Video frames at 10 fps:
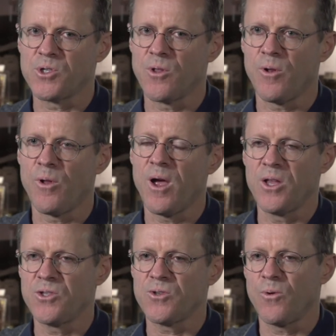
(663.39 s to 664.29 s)
So the
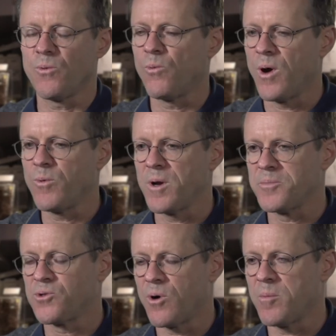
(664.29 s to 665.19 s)
lines, one would
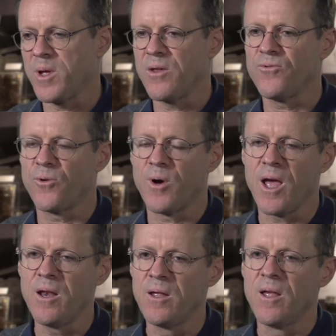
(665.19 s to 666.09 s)
absorb
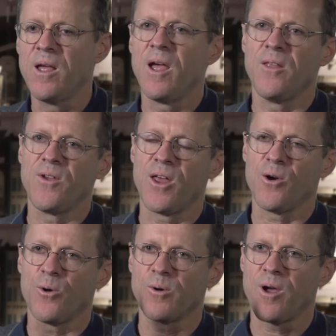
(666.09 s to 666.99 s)
infrared, and the
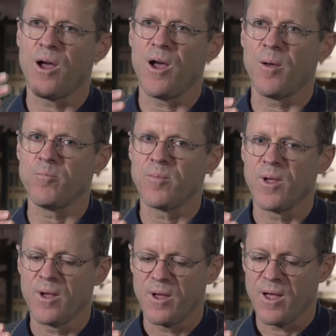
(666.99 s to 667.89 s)

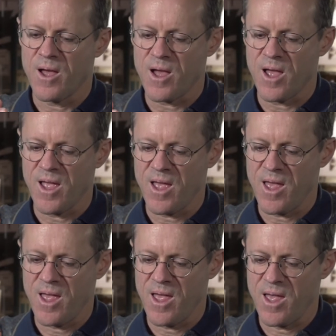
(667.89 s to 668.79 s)
other,
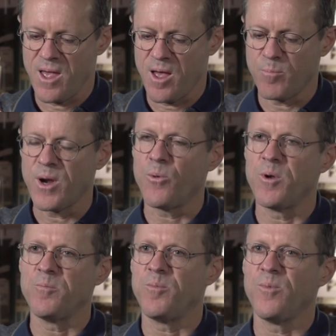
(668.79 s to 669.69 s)
but it
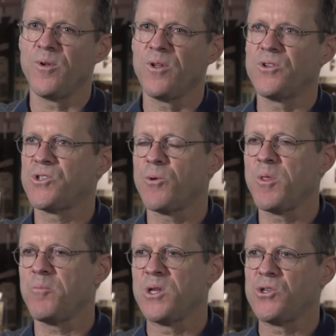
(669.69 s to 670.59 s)
would, so
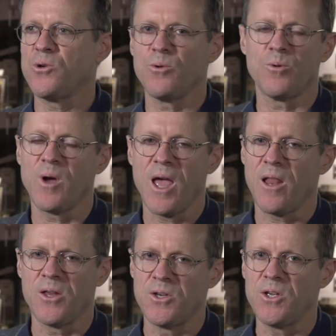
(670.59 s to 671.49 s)
there'd be two
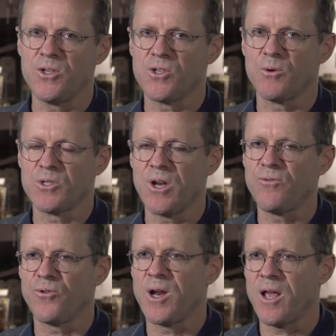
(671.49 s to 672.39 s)
LEDs. There was an
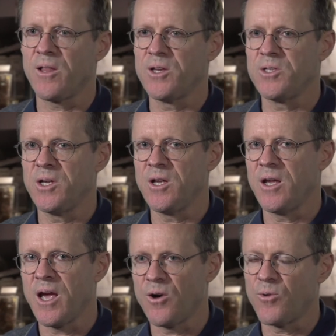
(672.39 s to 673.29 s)
infrared LED
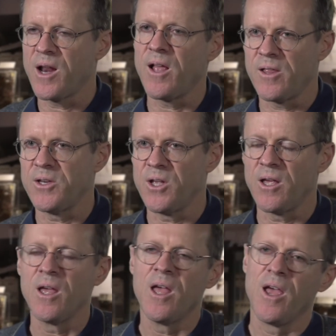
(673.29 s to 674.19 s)
and a red LED.
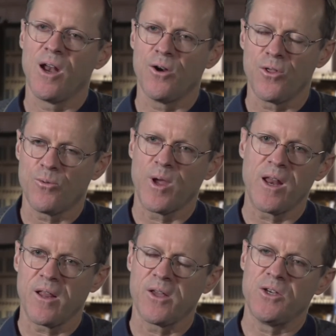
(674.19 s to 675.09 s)
And under the red
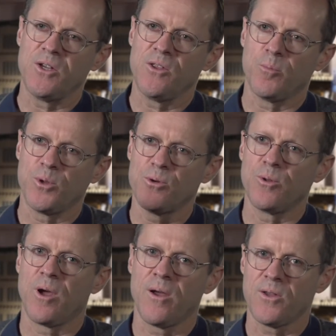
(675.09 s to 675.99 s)
LED, the blue
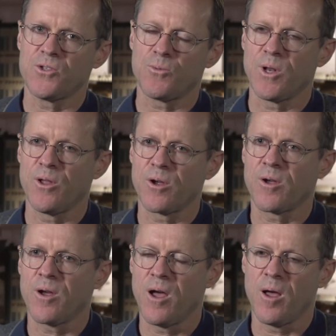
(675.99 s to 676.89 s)
lines would
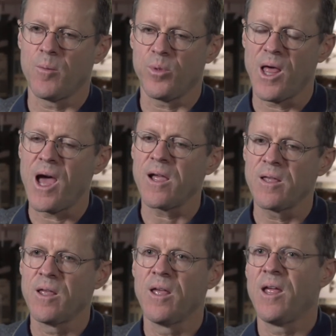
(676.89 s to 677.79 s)
look black,
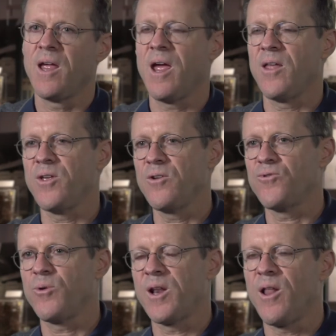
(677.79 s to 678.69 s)
and the
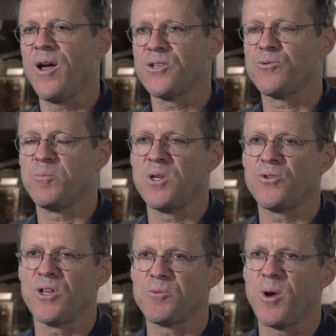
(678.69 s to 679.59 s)
infrared lines would be
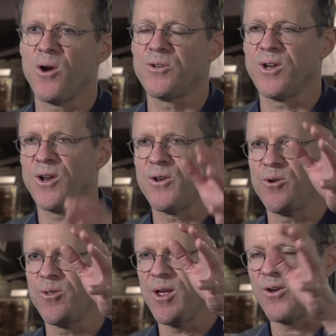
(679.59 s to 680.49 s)
transparent. And
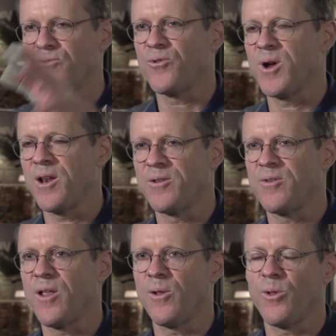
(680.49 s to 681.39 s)
under the infrared
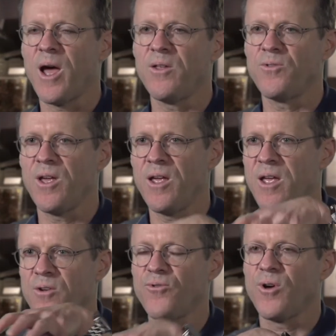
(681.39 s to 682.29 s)
light,
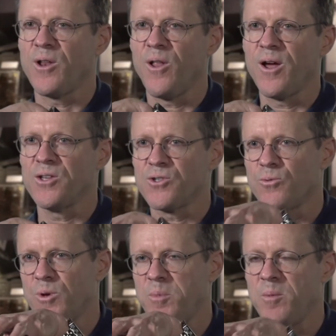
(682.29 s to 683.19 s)
the infrared lines
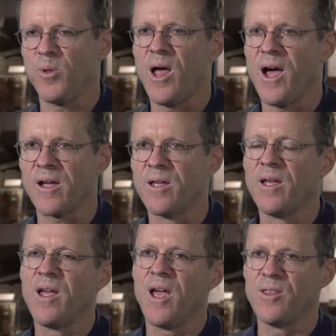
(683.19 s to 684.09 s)
would be black,
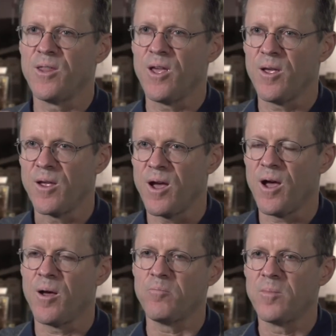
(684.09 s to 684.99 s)
and the
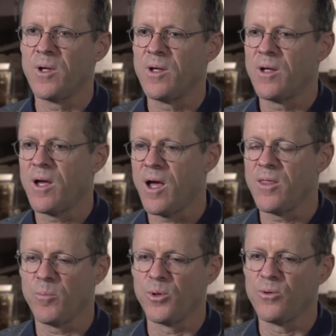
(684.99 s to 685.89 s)

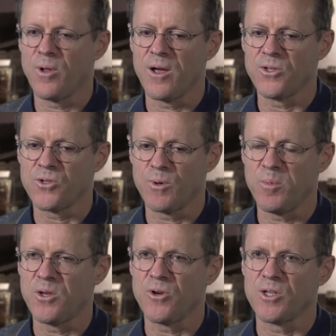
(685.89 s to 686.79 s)
blue lines would
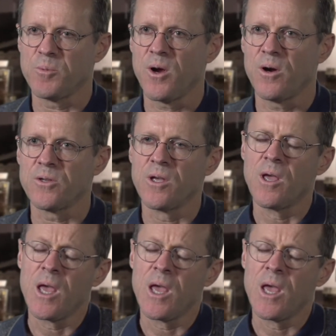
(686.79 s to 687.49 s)
be transparent.